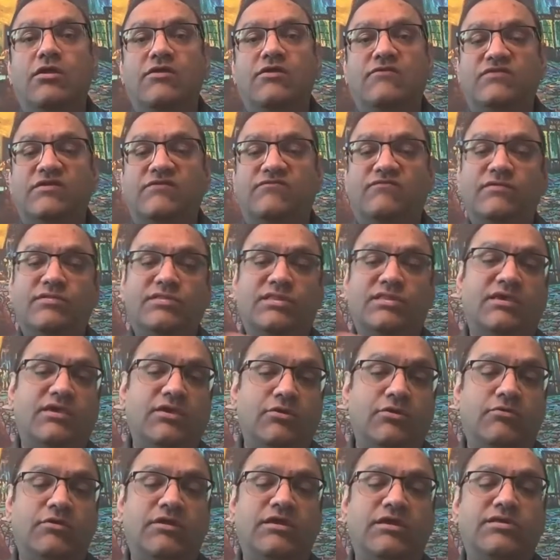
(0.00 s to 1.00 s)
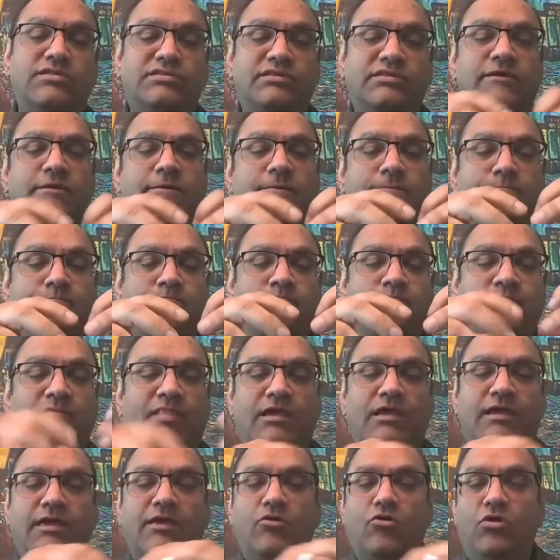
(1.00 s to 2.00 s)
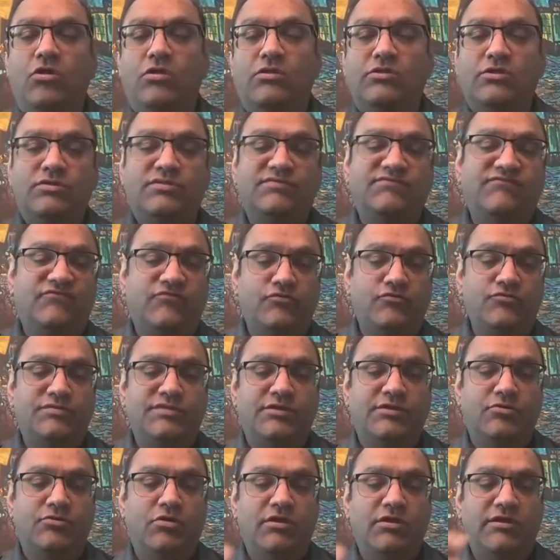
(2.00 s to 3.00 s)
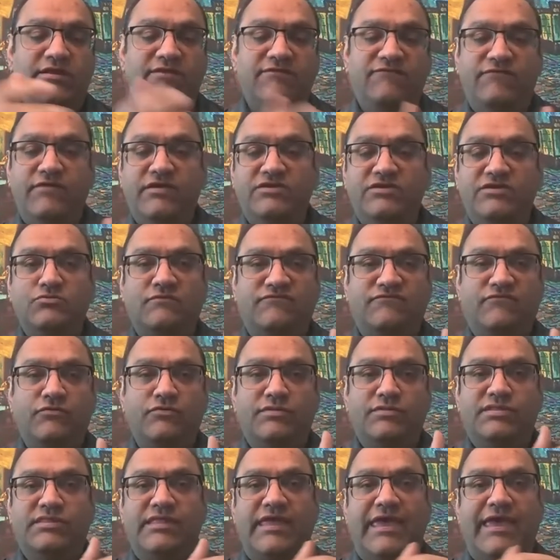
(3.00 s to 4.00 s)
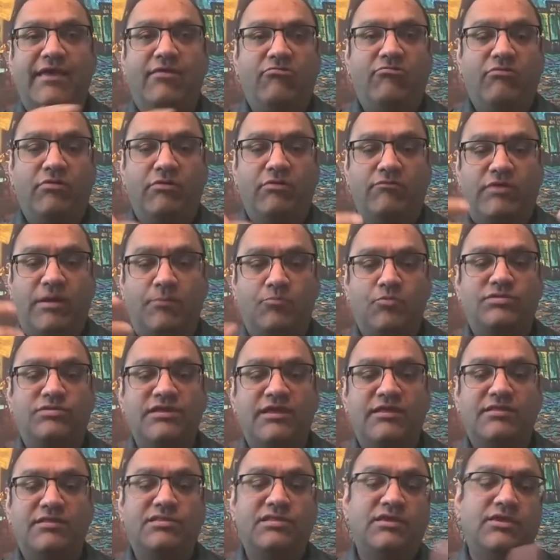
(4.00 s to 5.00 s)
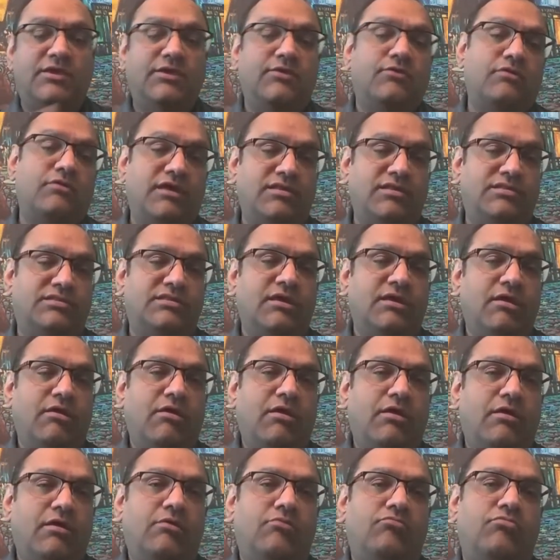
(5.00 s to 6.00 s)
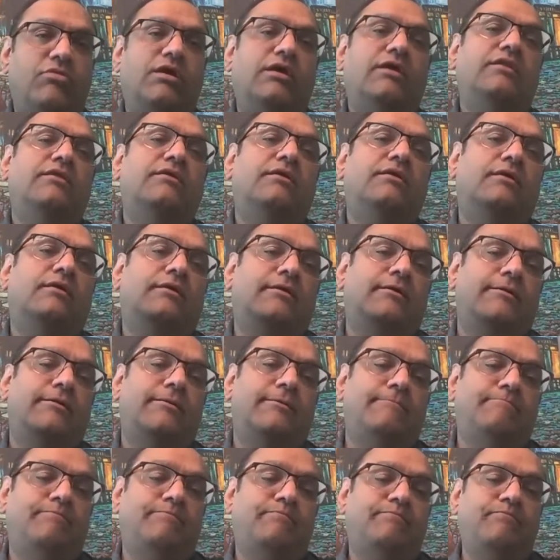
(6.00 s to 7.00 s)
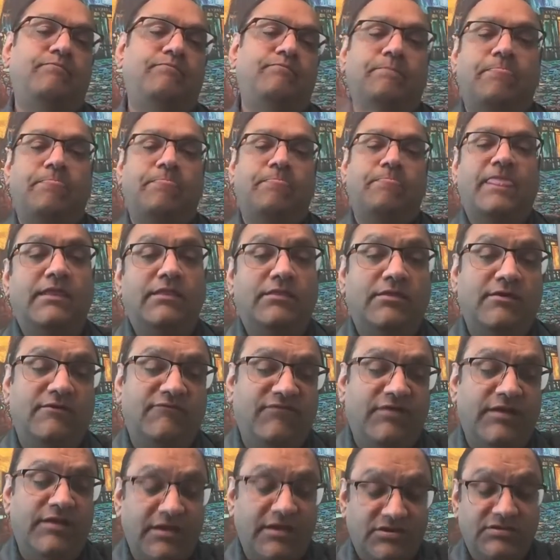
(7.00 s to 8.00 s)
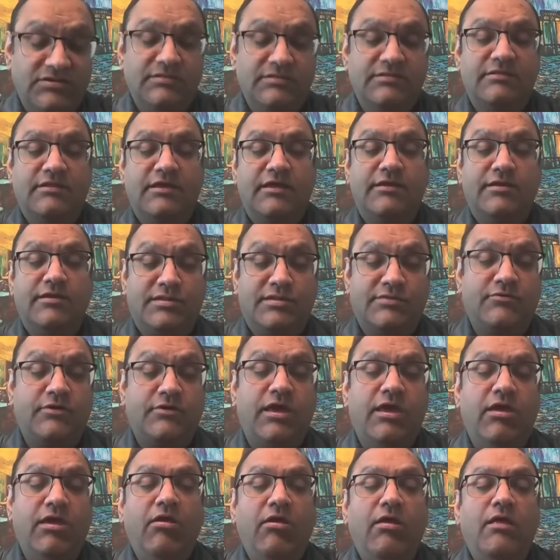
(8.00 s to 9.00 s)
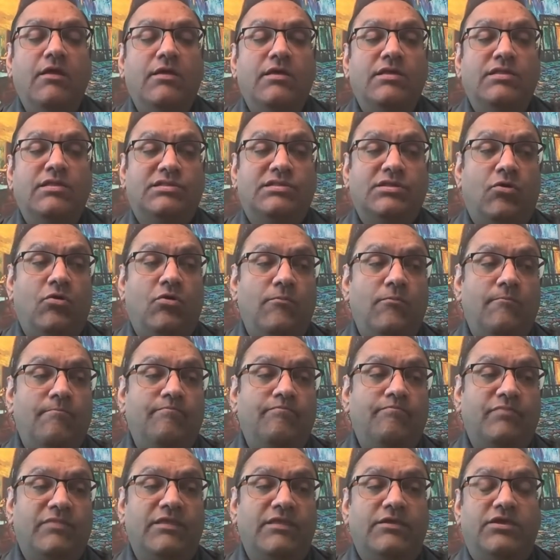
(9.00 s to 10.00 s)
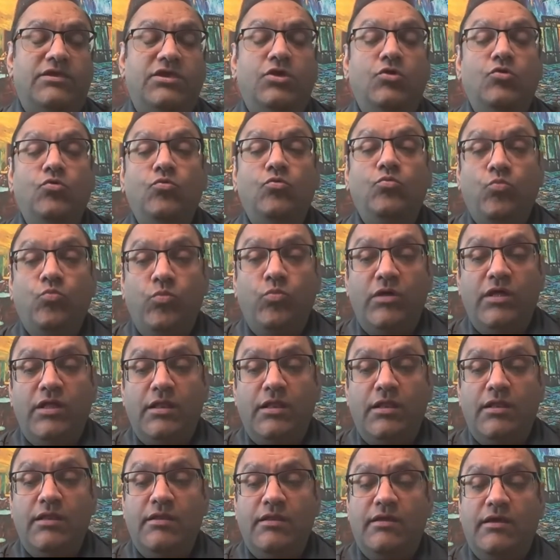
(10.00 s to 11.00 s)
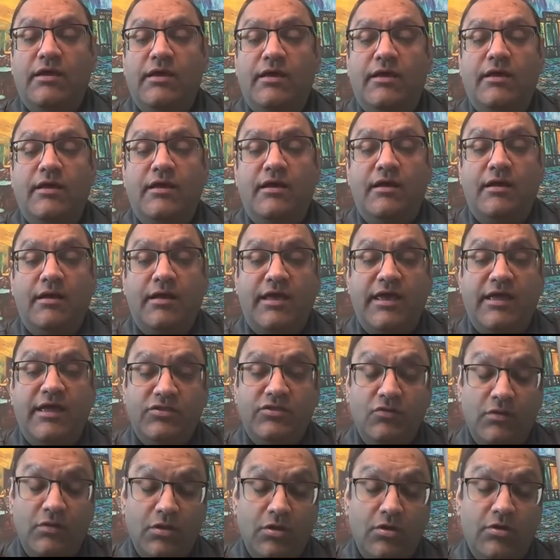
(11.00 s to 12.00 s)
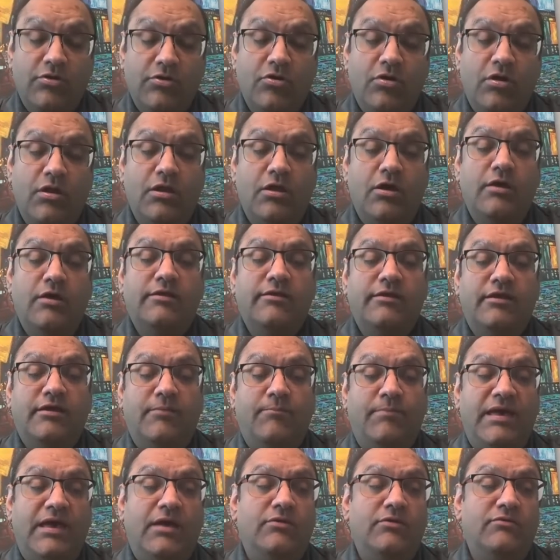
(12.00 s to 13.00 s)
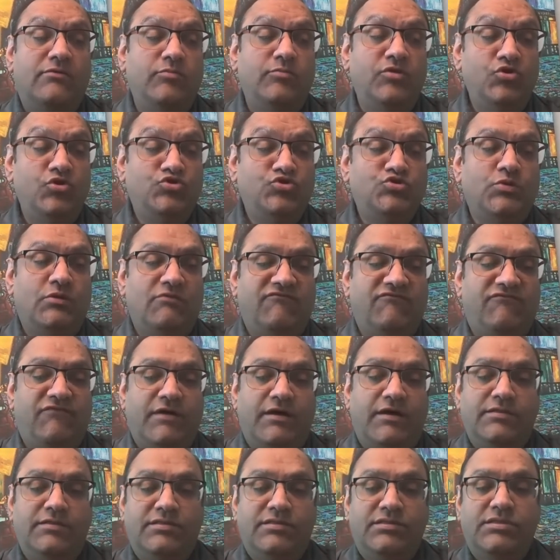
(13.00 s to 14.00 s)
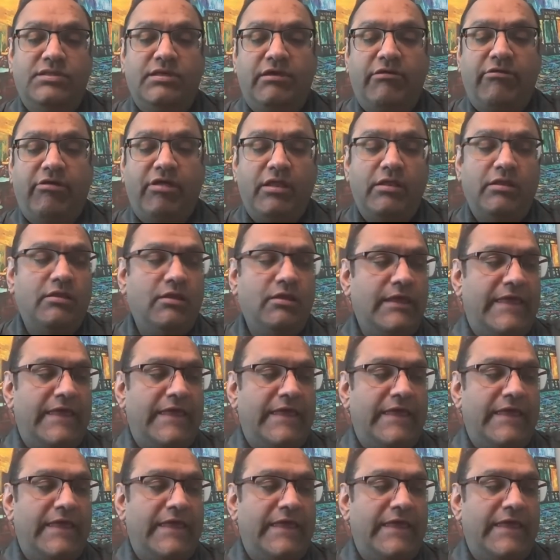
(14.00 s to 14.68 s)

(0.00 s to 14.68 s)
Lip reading: of different securities, like all those fruits and all individual fruits, they represent securities, right? In the financial industry. So you will get to learn a lot about mutual funds and